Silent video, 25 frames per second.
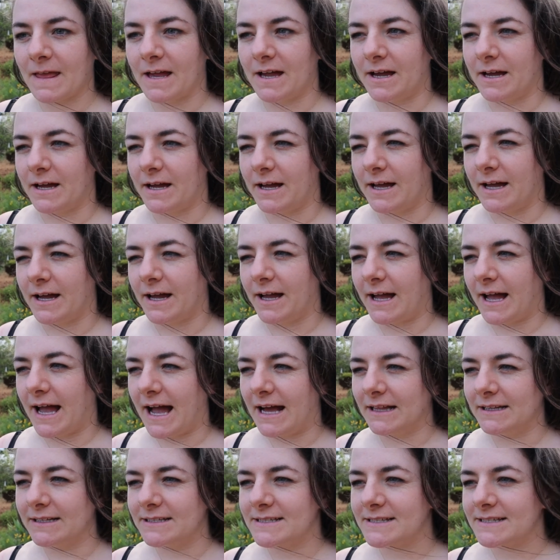
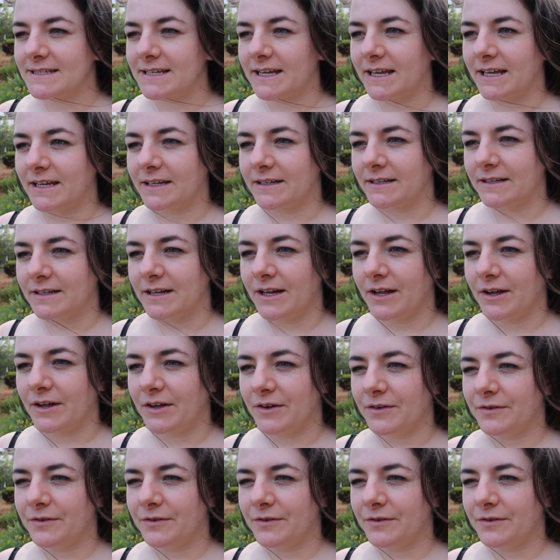Alice in